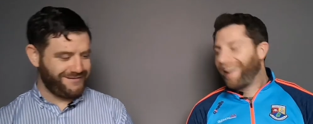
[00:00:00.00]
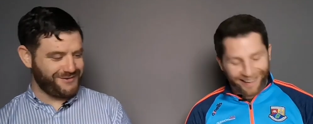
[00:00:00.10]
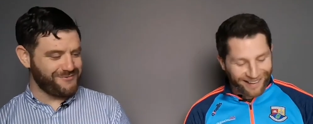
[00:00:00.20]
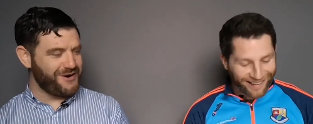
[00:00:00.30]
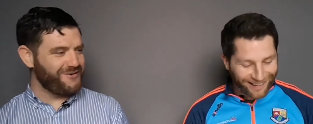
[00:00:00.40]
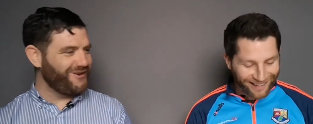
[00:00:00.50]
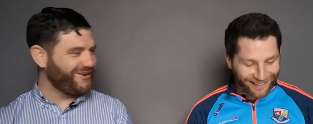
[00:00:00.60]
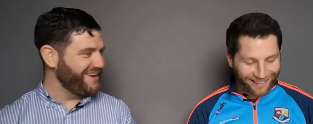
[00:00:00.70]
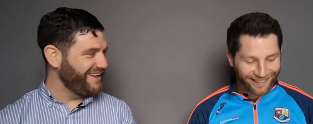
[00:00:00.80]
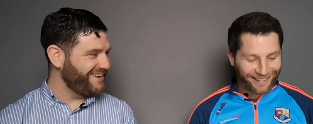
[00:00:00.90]
Speaker 1: didn't know what you were
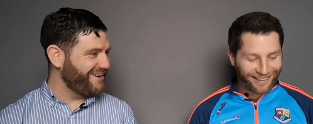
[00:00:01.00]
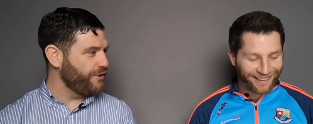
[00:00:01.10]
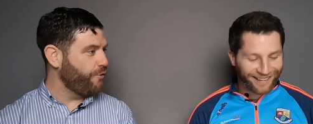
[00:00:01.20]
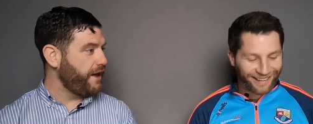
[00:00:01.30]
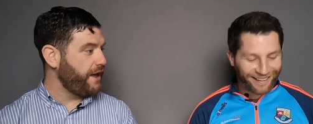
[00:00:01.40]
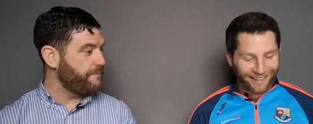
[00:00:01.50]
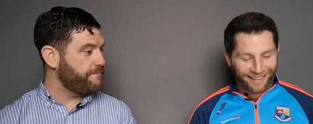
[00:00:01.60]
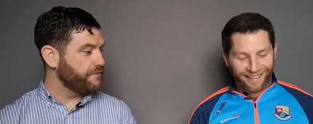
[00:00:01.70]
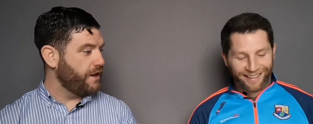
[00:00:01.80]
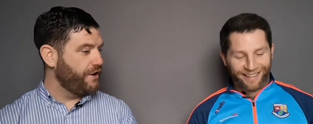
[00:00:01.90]
looking at there. No,
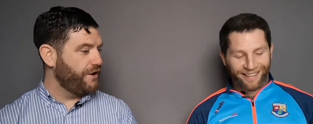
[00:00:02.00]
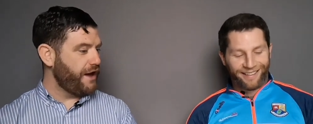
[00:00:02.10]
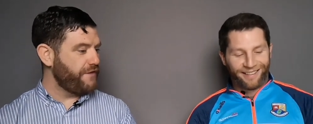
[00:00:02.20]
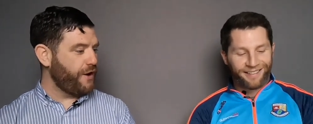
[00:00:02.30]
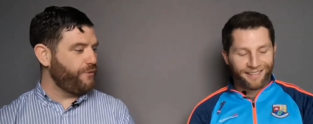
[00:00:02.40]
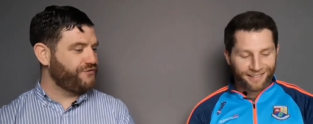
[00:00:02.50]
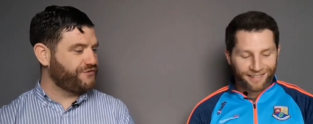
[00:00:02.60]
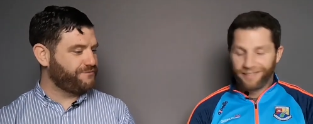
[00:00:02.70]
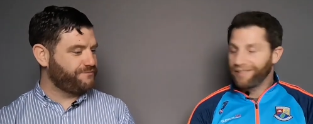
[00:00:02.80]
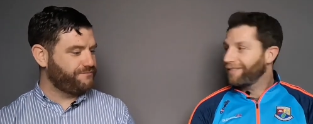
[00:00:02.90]
um, and that
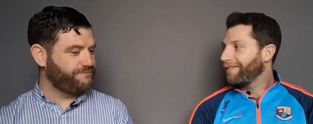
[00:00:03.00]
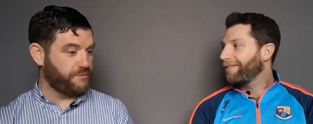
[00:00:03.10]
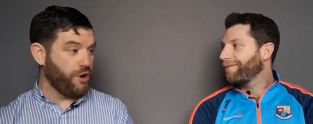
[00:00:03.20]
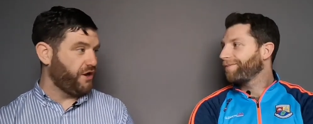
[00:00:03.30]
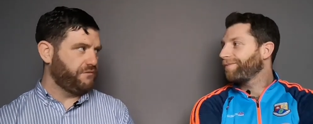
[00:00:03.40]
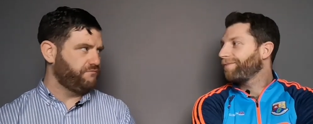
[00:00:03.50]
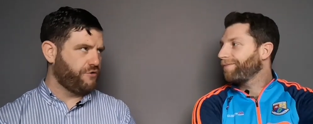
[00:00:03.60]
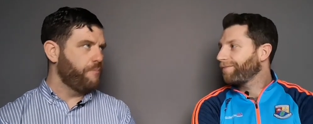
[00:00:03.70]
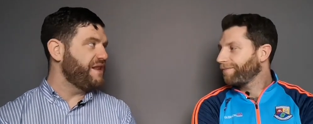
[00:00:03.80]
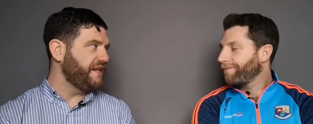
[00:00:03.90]
was but Monaghan
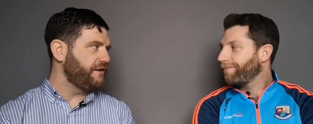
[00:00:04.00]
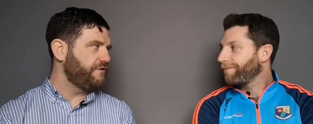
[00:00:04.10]
completely